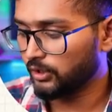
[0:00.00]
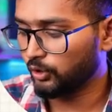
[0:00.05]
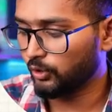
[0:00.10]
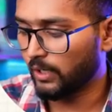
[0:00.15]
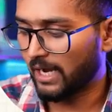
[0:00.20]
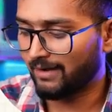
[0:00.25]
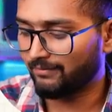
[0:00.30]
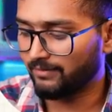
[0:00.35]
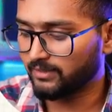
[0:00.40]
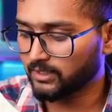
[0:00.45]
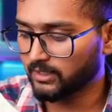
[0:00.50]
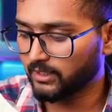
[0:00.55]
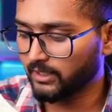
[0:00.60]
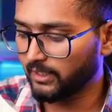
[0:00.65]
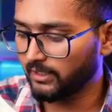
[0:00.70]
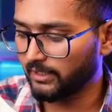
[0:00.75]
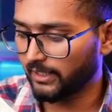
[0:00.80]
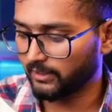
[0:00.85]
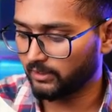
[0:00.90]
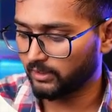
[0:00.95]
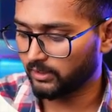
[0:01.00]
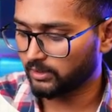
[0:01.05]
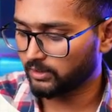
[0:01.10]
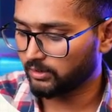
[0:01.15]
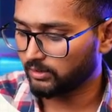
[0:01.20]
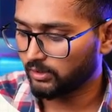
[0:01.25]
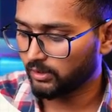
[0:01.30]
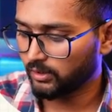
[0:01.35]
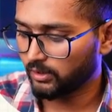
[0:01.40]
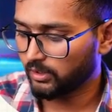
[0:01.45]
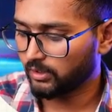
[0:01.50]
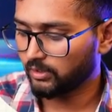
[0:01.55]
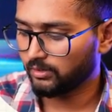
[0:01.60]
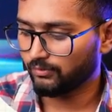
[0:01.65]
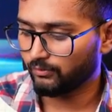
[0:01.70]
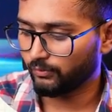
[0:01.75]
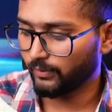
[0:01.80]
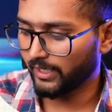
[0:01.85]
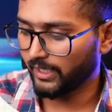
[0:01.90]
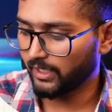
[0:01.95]
you have a screen like this,
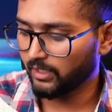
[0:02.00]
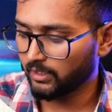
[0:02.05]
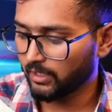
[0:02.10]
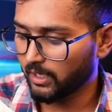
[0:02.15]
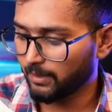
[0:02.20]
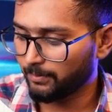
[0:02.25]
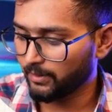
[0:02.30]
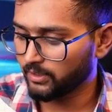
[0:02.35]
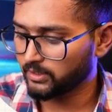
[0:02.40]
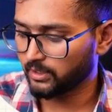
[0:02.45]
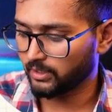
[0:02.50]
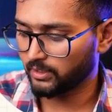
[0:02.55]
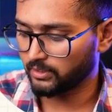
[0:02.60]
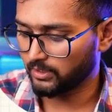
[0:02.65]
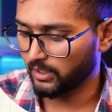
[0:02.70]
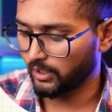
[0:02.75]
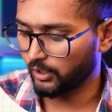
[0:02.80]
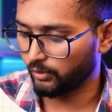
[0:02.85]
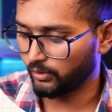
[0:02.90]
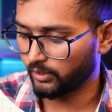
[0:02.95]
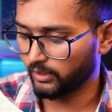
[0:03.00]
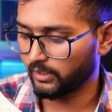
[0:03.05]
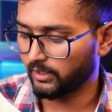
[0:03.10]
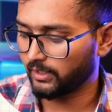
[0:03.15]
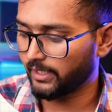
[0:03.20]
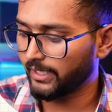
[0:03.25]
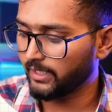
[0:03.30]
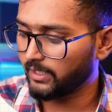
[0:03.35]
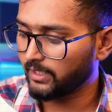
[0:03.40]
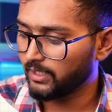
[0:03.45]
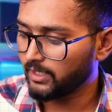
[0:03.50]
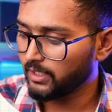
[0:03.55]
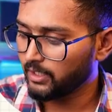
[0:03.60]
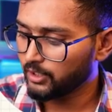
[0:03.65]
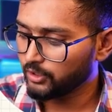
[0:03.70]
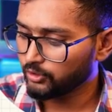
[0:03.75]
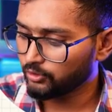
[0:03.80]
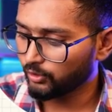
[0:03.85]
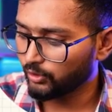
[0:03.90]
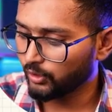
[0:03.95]
where a person is there over here, right?
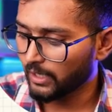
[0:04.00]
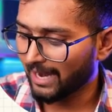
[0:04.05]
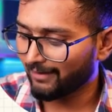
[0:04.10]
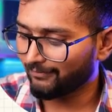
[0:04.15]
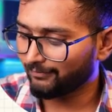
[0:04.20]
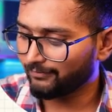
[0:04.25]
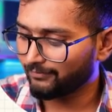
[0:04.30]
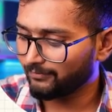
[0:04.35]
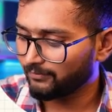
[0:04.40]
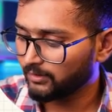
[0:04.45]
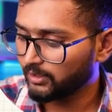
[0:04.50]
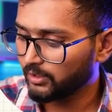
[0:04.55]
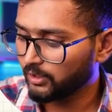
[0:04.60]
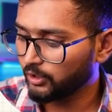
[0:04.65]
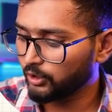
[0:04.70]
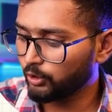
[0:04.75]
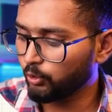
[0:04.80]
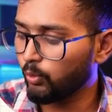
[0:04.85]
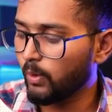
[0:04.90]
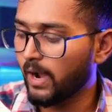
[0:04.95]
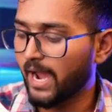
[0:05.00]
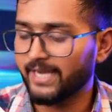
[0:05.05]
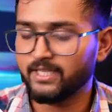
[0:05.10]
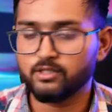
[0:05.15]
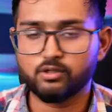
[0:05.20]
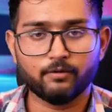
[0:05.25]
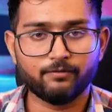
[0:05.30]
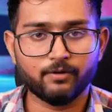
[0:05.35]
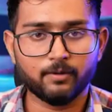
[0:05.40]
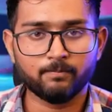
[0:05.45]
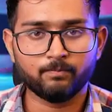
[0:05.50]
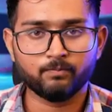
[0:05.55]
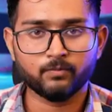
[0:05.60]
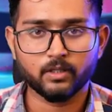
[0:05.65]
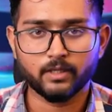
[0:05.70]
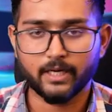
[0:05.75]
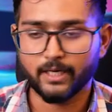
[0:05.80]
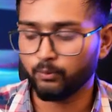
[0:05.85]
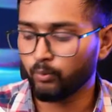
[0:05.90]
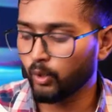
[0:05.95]
So you have 2 eyes of
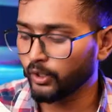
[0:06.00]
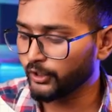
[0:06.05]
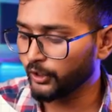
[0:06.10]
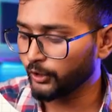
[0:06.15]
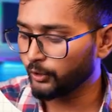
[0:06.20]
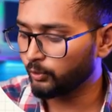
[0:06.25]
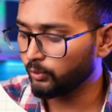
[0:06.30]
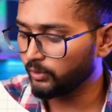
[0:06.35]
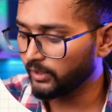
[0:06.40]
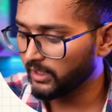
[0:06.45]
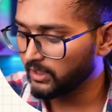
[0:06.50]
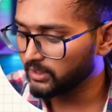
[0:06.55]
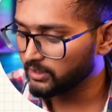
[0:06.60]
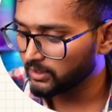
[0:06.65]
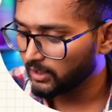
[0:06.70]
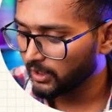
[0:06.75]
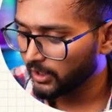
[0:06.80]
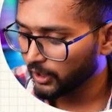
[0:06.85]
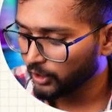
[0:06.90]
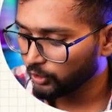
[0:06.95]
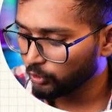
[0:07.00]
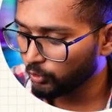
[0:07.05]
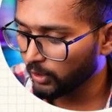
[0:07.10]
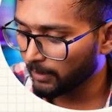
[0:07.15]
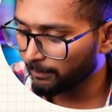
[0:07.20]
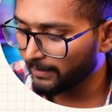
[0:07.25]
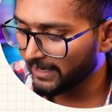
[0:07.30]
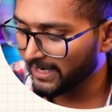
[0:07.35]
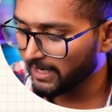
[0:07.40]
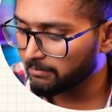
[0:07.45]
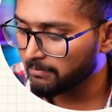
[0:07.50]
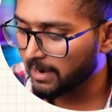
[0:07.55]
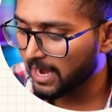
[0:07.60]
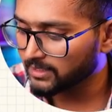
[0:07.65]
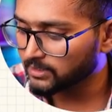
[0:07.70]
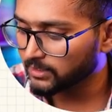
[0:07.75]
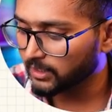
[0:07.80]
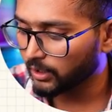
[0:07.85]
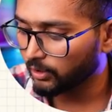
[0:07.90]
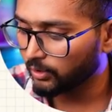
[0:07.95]
him, right? What you do is, you apply a
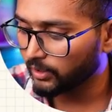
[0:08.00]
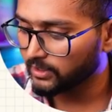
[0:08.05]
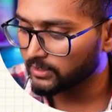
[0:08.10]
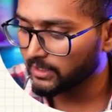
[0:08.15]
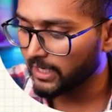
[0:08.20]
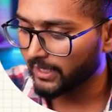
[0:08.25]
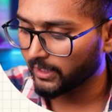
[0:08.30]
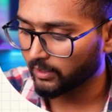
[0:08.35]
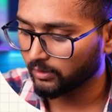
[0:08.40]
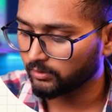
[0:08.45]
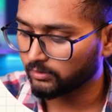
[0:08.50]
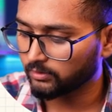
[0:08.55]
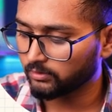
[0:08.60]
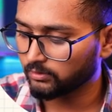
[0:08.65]
mask around his eye,